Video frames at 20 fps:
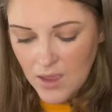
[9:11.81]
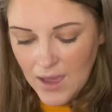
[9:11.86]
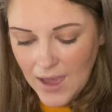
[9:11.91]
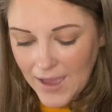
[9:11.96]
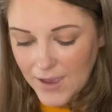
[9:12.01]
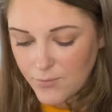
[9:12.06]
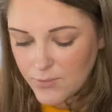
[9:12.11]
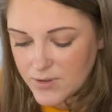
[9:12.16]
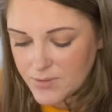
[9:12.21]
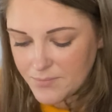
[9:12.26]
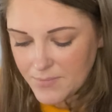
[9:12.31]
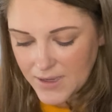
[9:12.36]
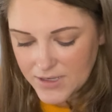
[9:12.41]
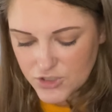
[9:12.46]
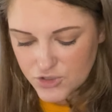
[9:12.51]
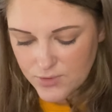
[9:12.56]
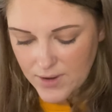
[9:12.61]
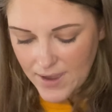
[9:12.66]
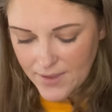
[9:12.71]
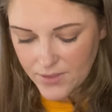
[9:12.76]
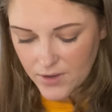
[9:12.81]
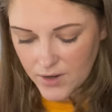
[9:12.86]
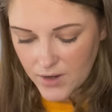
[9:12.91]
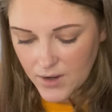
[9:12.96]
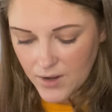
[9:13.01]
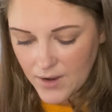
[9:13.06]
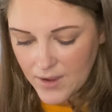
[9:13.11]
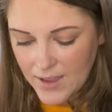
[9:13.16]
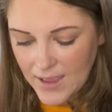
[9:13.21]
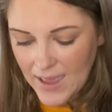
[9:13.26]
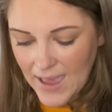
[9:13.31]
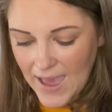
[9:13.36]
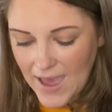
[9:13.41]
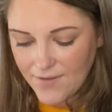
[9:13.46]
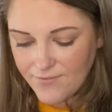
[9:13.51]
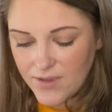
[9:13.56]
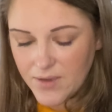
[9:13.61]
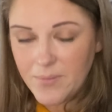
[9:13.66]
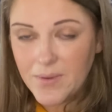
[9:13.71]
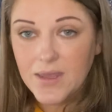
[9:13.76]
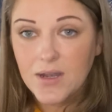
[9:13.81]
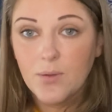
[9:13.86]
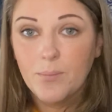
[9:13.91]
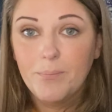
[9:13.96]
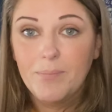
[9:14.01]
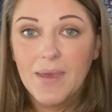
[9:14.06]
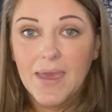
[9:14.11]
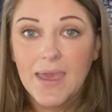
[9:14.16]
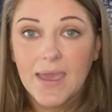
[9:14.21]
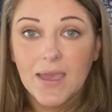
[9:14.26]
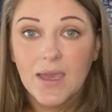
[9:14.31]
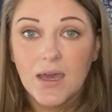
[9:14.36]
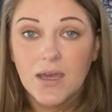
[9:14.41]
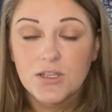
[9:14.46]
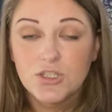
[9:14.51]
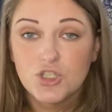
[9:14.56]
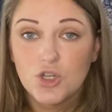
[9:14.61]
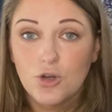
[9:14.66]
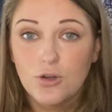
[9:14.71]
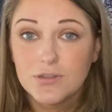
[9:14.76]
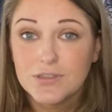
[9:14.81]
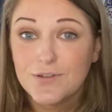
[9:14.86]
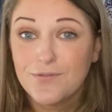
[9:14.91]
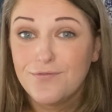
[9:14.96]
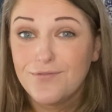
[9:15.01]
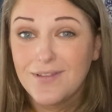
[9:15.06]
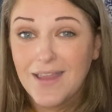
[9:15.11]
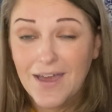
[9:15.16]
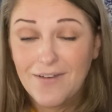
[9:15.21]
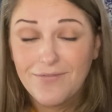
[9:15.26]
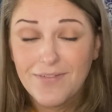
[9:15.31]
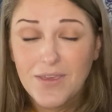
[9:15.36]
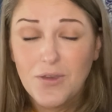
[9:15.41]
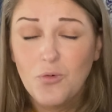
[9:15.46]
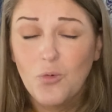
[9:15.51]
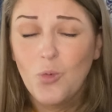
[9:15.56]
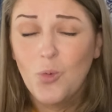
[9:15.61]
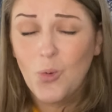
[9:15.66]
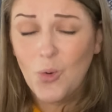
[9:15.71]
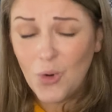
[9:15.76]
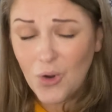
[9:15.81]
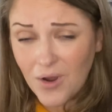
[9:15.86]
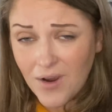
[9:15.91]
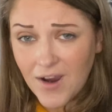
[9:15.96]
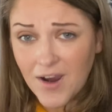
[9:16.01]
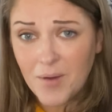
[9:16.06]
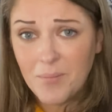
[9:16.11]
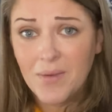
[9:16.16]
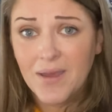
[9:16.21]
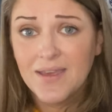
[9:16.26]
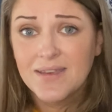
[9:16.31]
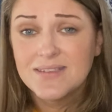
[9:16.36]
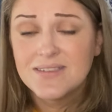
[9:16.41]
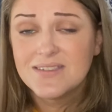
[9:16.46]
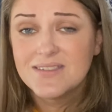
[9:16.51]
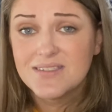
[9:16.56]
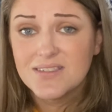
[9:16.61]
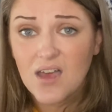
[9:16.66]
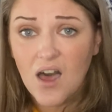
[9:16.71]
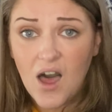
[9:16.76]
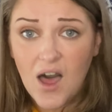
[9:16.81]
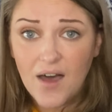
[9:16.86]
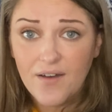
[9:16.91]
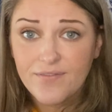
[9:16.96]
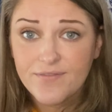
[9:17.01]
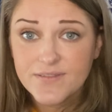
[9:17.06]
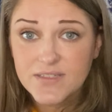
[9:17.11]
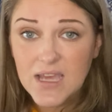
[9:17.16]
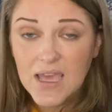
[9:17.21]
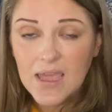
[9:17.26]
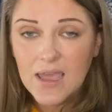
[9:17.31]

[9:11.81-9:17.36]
I would much rather have him in a big adult fluffy warm soft